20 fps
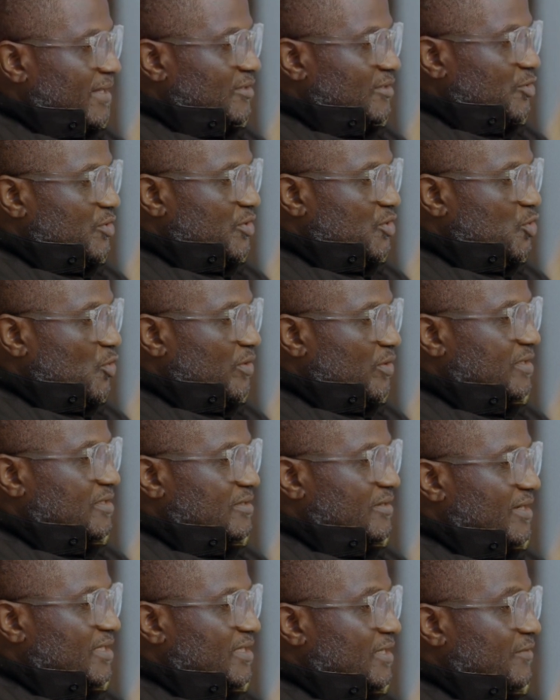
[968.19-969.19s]
you're taught as
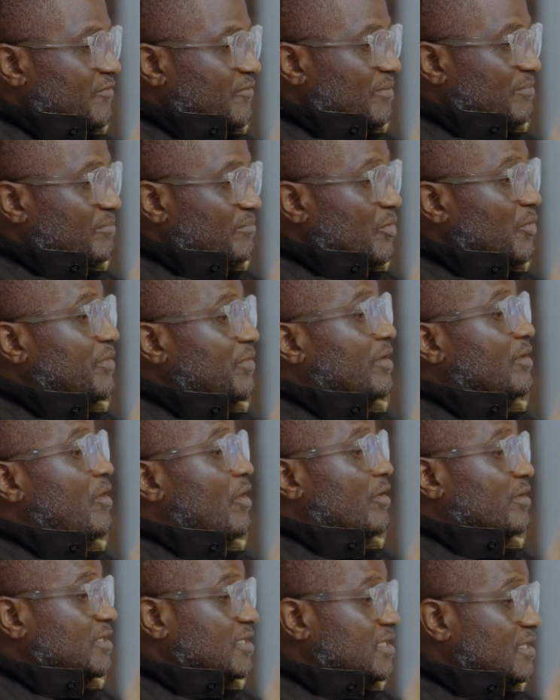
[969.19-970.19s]
an architect from both a
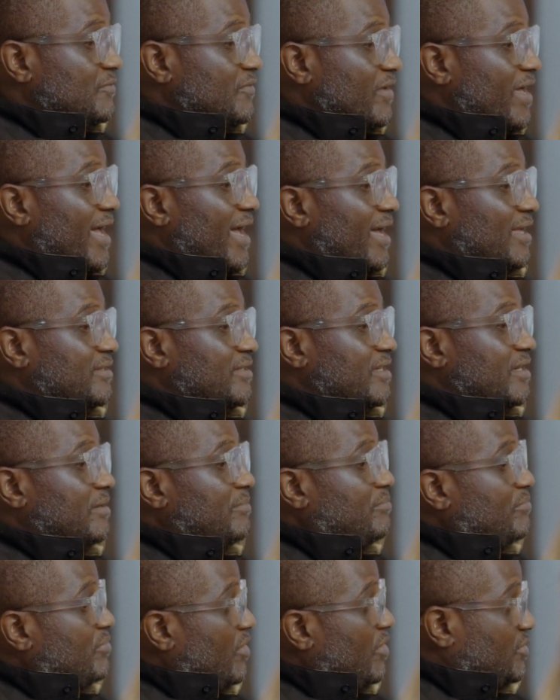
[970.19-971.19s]
cognitive and
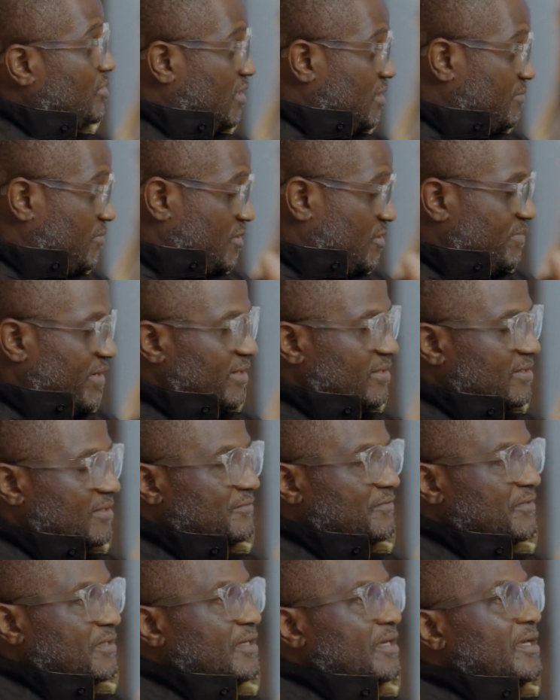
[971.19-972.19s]
a process
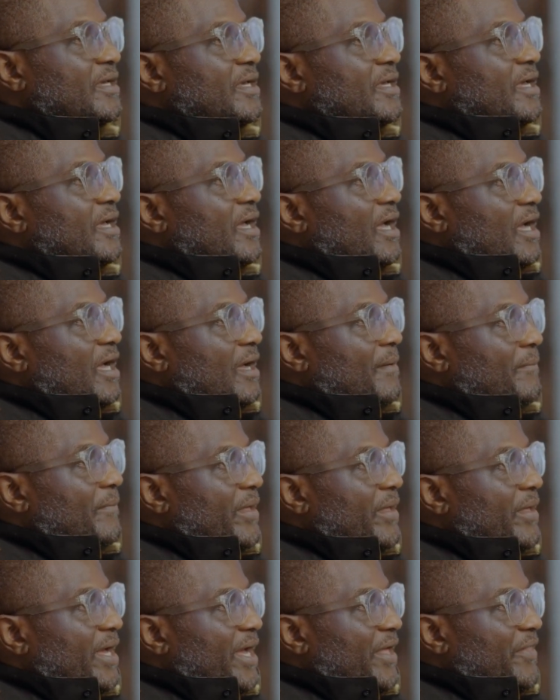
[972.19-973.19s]
perspective.
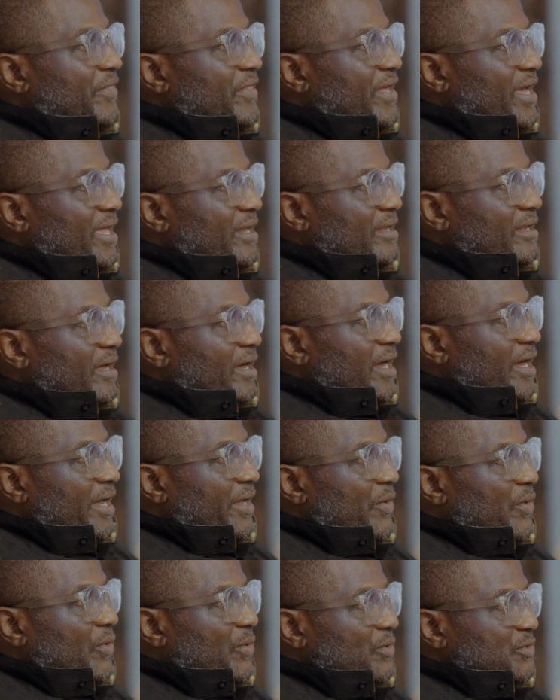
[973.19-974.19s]
And then
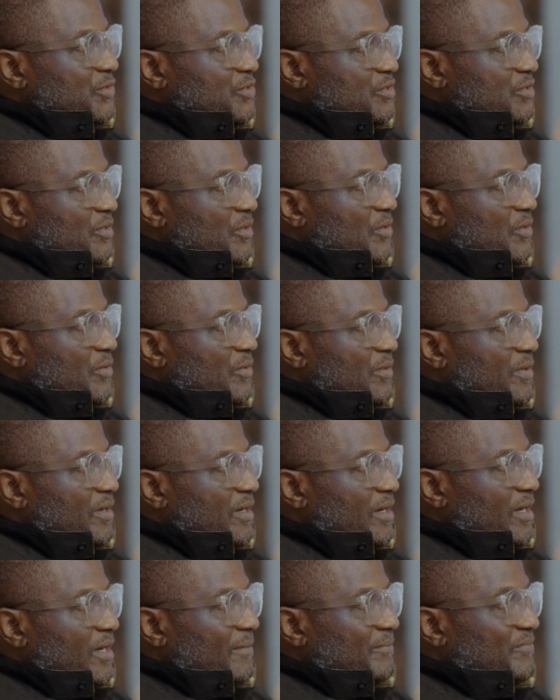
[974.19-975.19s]
I also
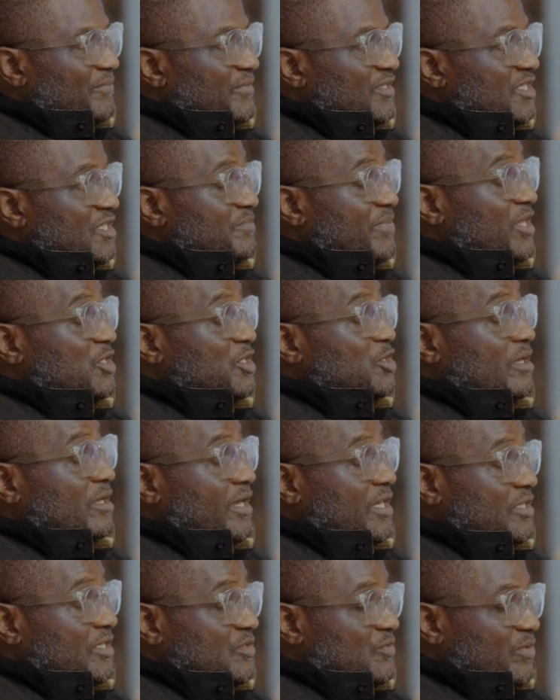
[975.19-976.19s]

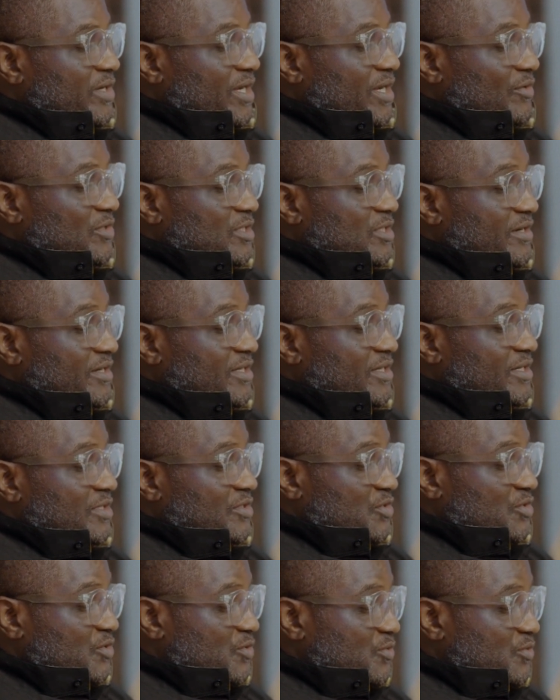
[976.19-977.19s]
specialized when I was in
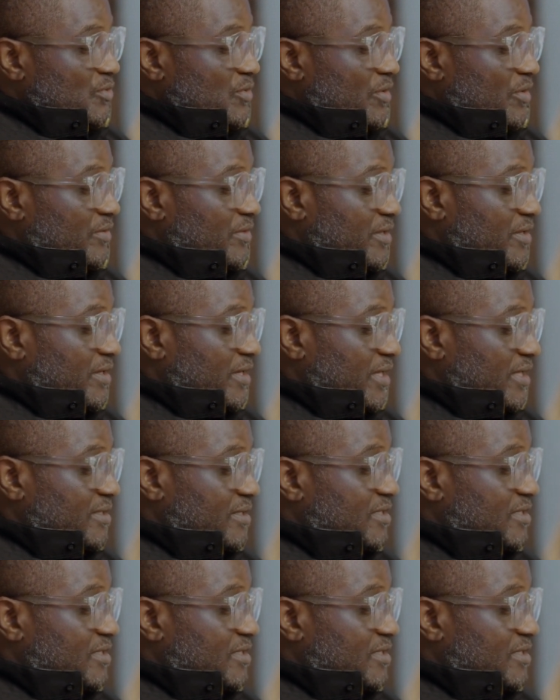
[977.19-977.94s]
architecture school on the